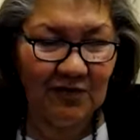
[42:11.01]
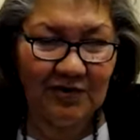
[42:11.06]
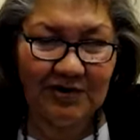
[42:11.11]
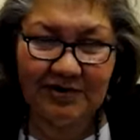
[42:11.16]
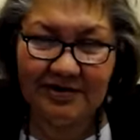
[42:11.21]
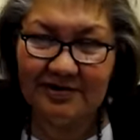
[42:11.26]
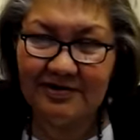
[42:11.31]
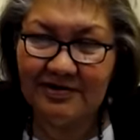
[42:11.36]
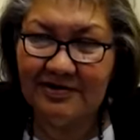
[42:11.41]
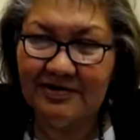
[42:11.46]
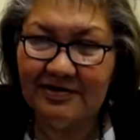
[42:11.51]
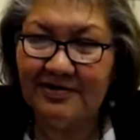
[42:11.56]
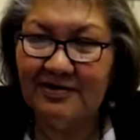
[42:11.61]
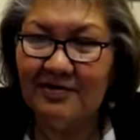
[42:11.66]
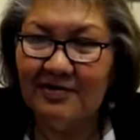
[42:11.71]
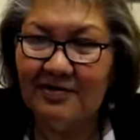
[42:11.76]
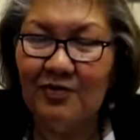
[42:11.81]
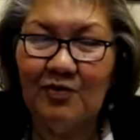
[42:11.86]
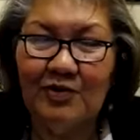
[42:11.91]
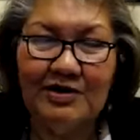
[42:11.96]
one
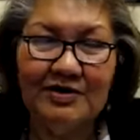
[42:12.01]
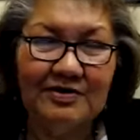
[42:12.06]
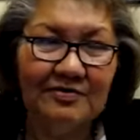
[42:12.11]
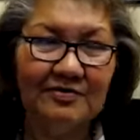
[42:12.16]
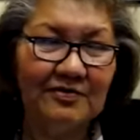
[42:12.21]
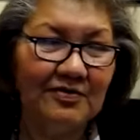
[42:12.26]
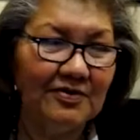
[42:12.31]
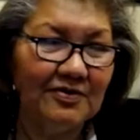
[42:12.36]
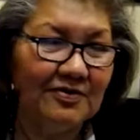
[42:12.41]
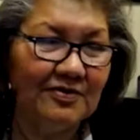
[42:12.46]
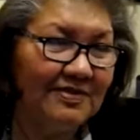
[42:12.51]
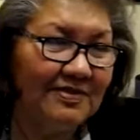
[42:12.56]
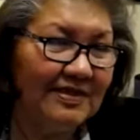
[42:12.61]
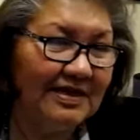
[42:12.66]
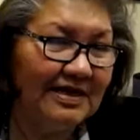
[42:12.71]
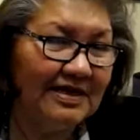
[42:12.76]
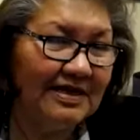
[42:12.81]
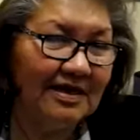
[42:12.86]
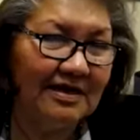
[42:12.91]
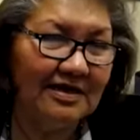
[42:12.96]
one group
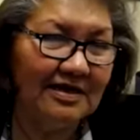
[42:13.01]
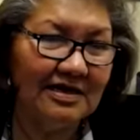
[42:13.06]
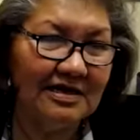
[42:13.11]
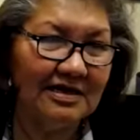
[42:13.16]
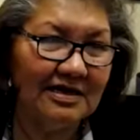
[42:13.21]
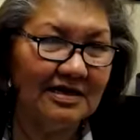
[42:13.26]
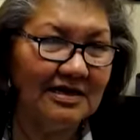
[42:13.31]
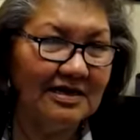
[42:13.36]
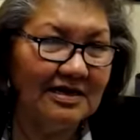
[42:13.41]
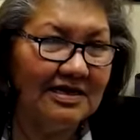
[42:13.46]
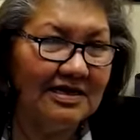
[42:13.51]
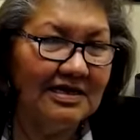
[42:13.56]
that uh,